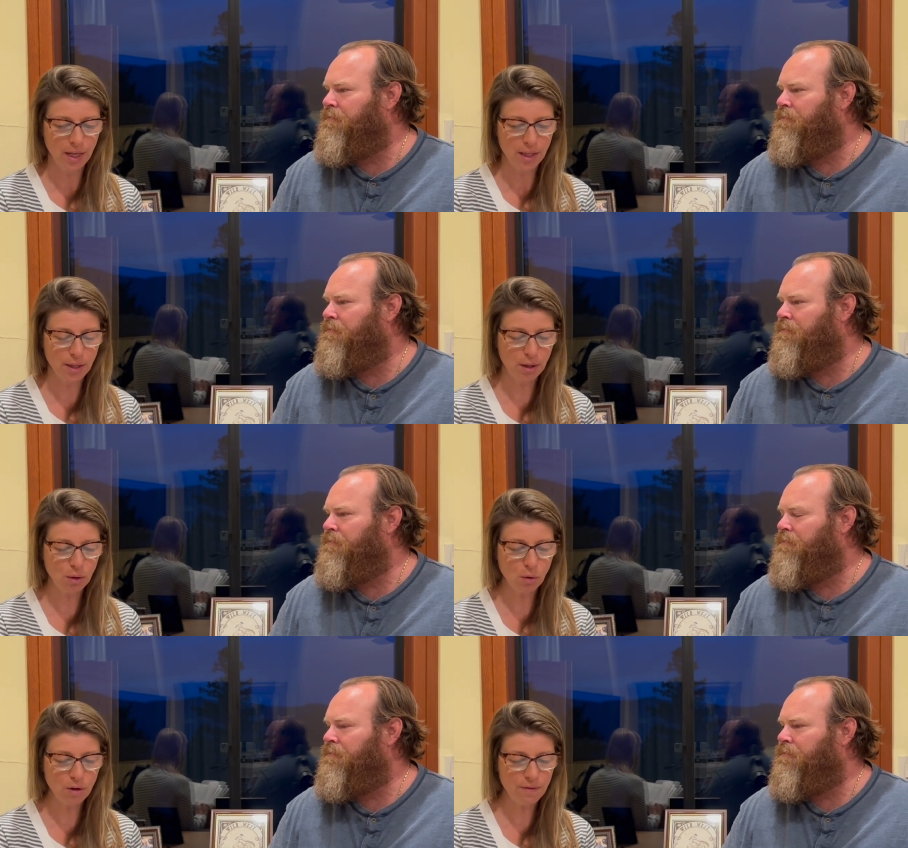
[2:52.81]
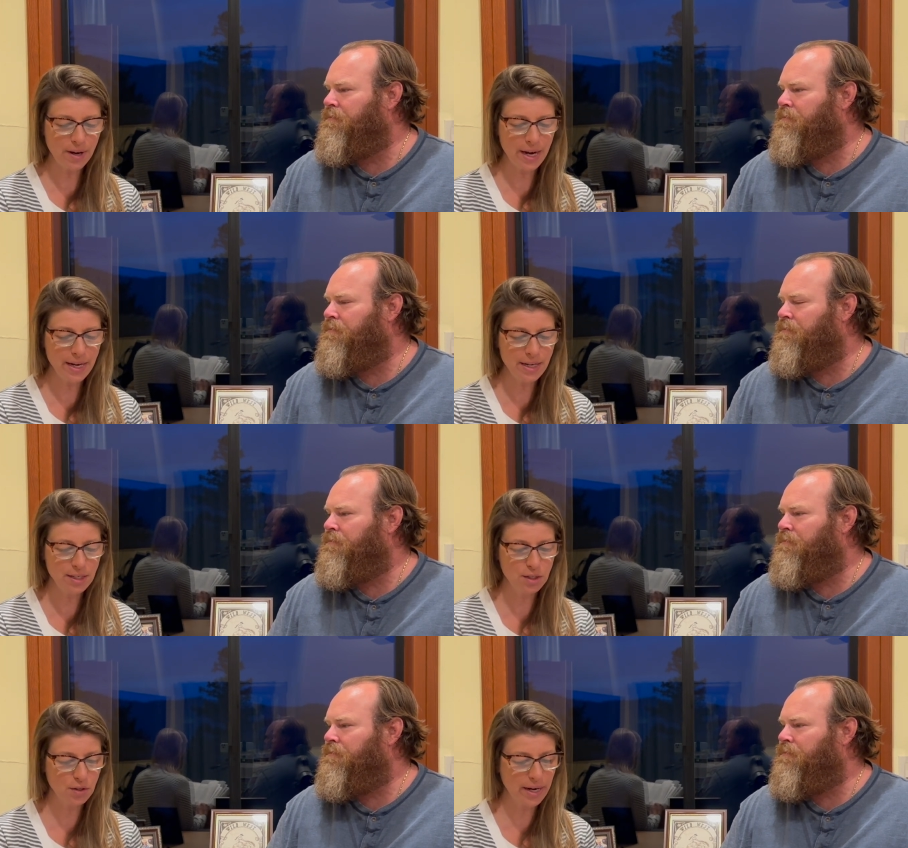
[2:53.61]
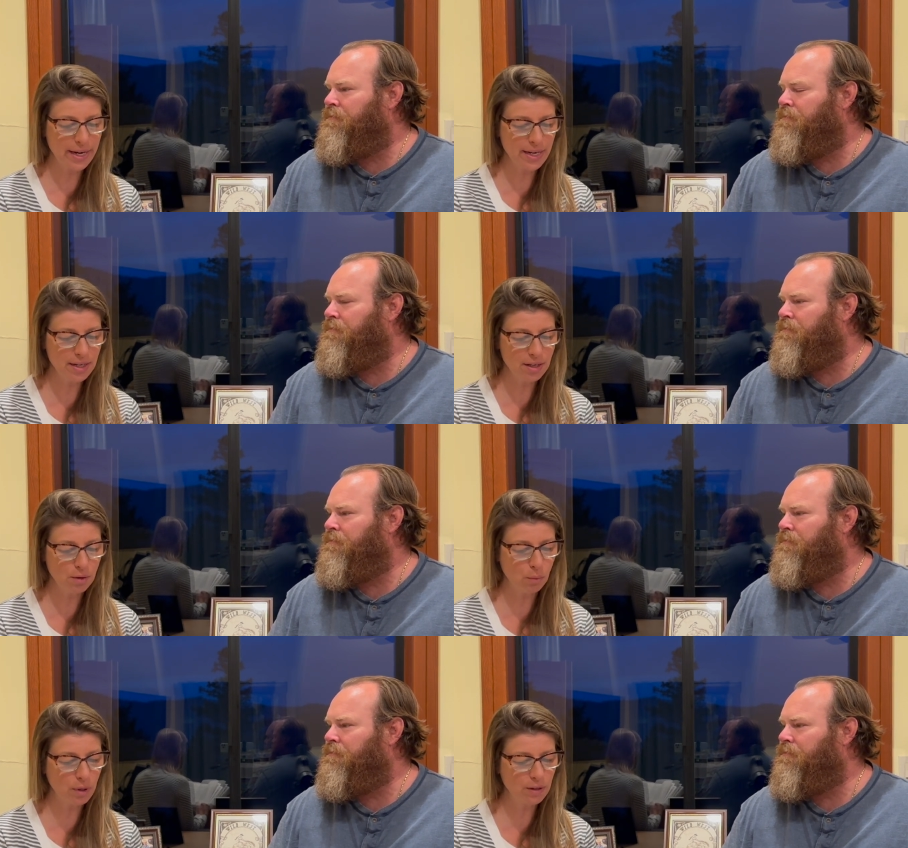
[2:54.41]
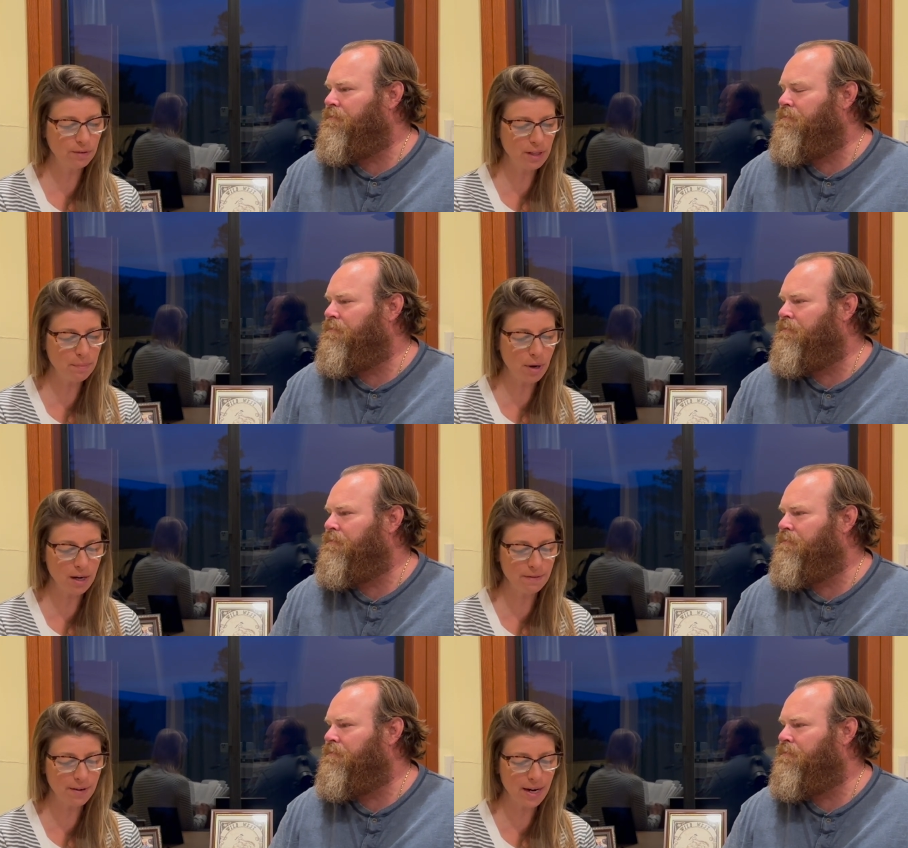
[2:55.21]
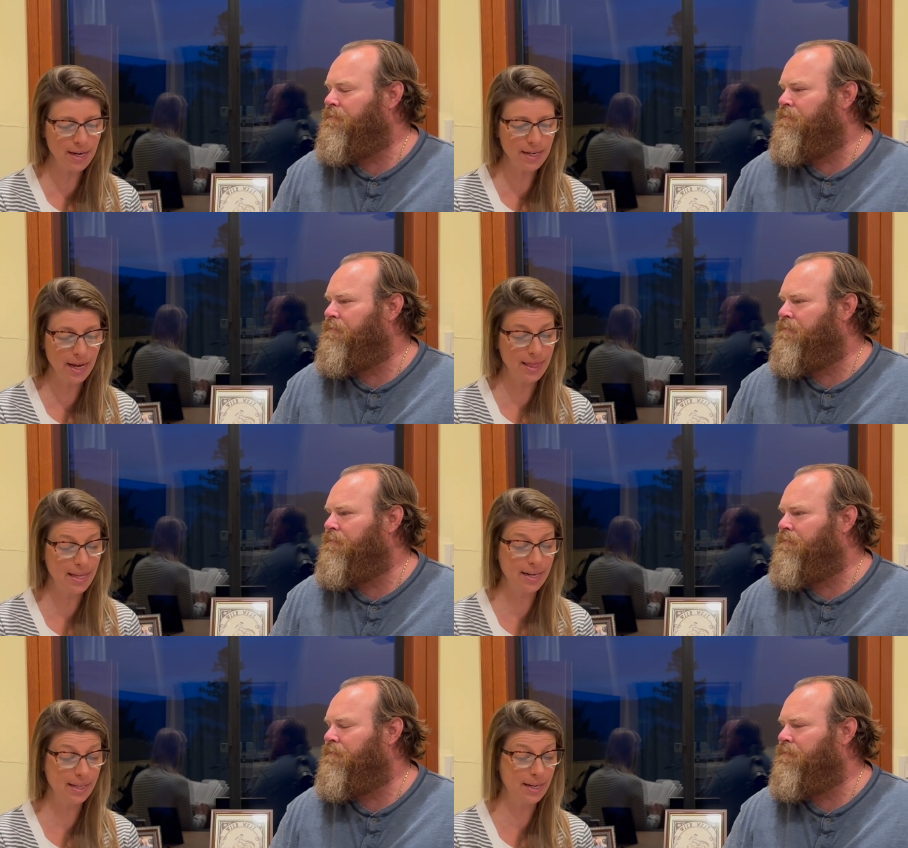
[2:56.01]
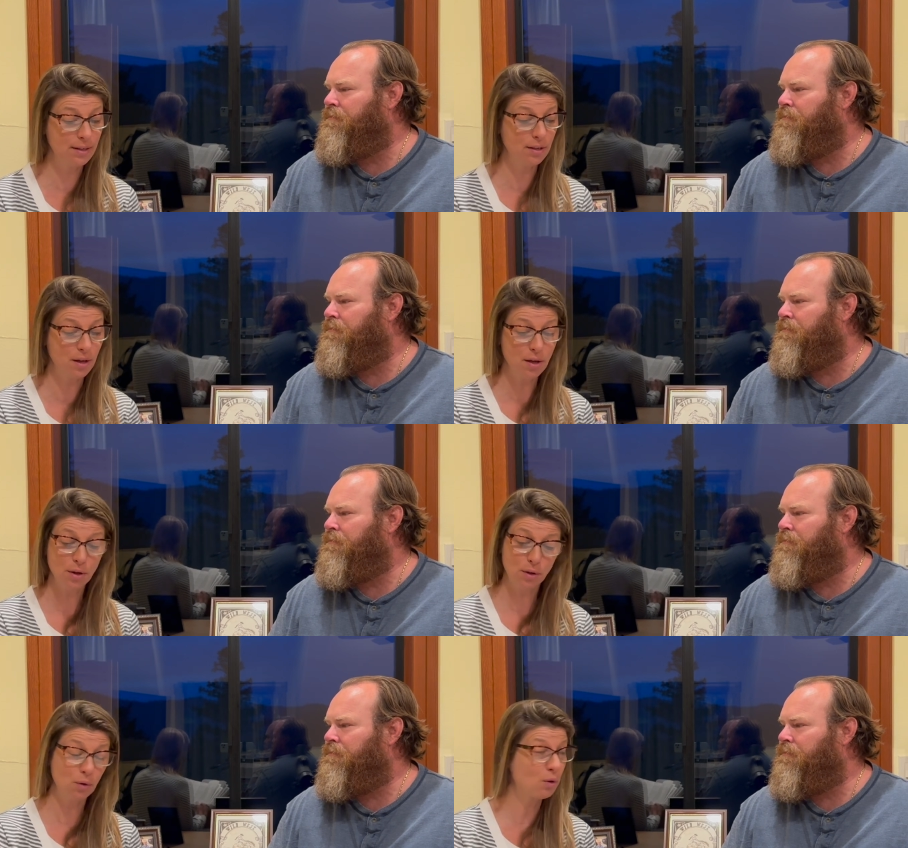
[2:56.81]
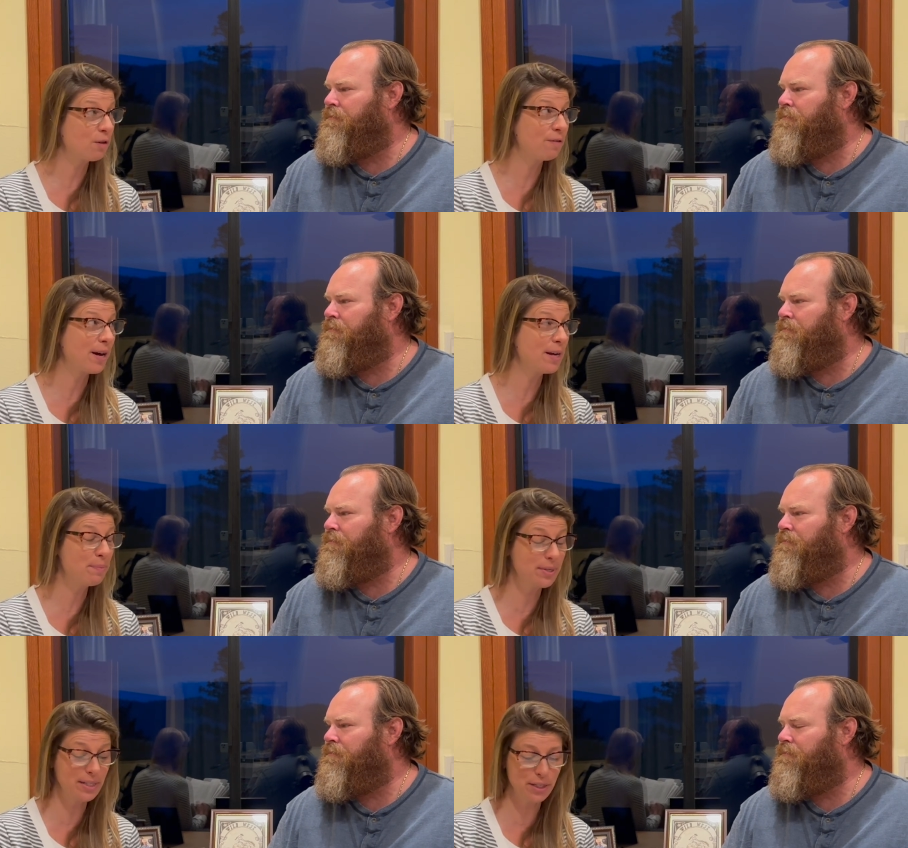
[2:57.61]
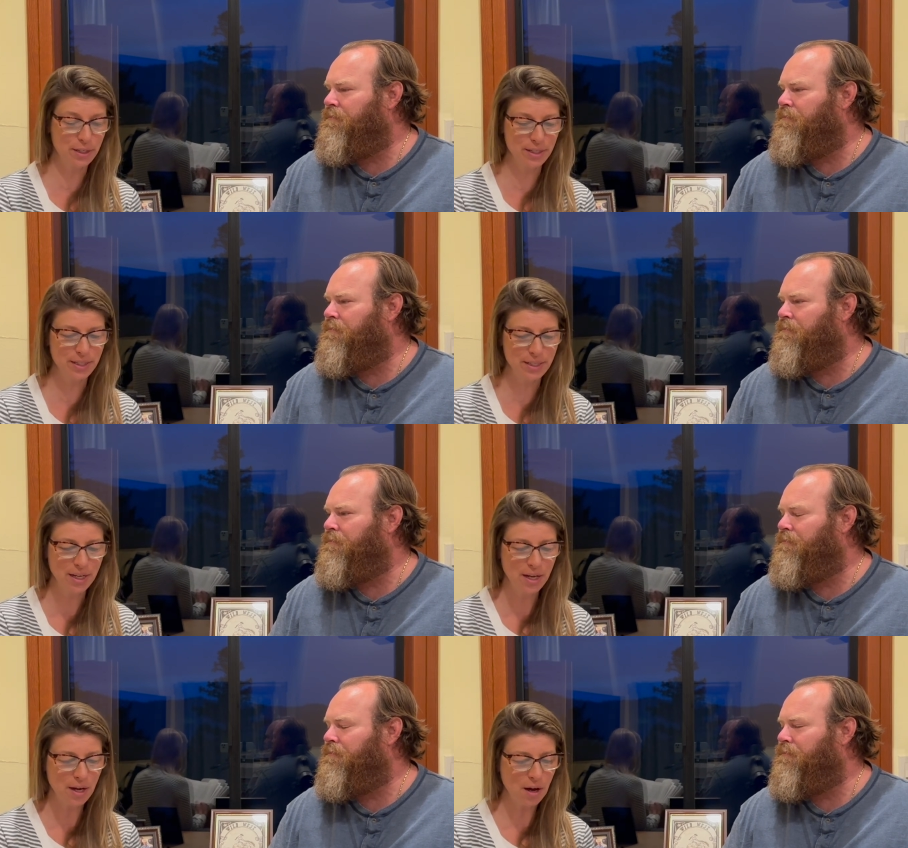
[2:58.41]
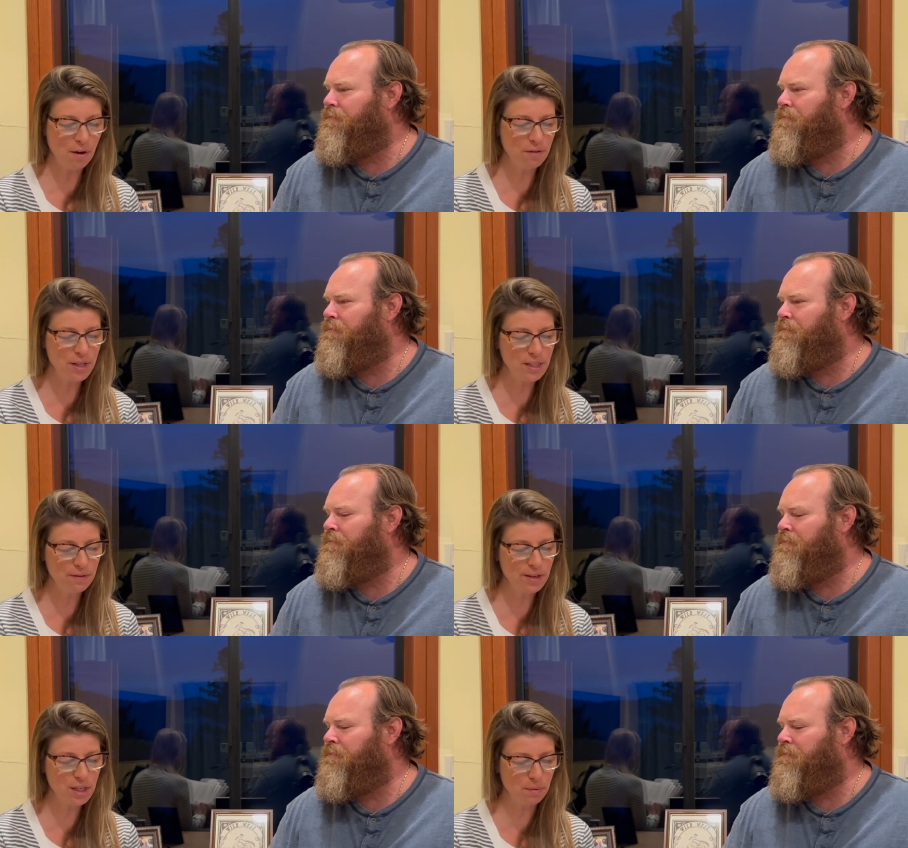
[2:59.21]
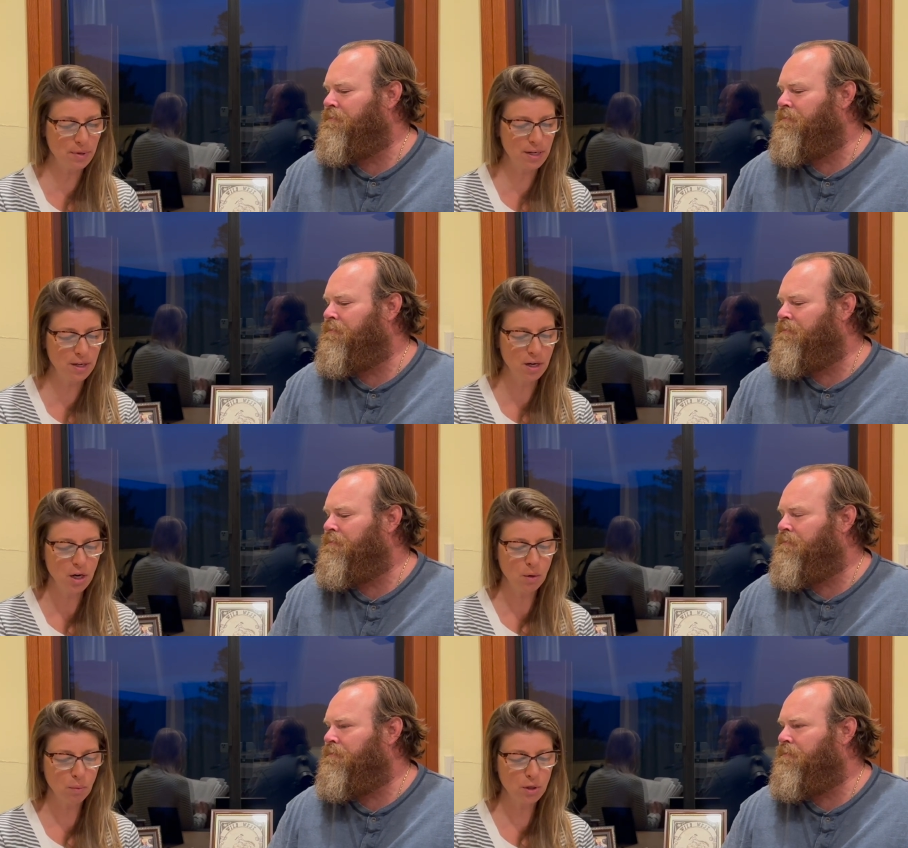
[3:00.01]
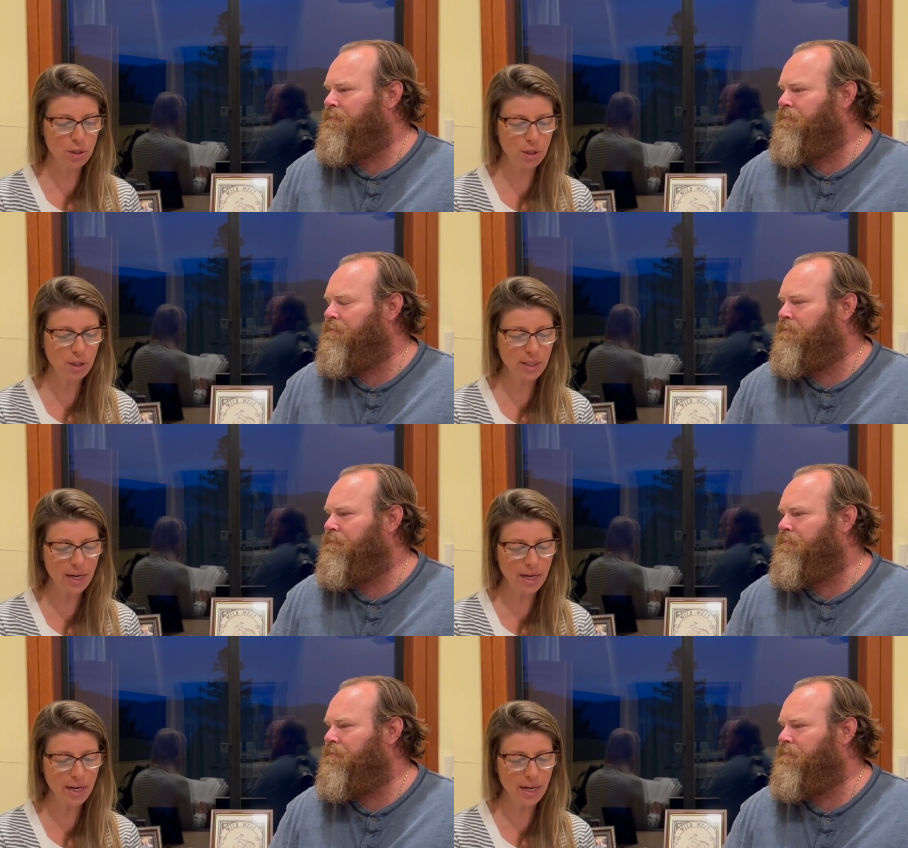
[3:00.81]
Speaker 1: The glorified, trained, wonderfully modified, and then again glorified positions of these fishermen were surely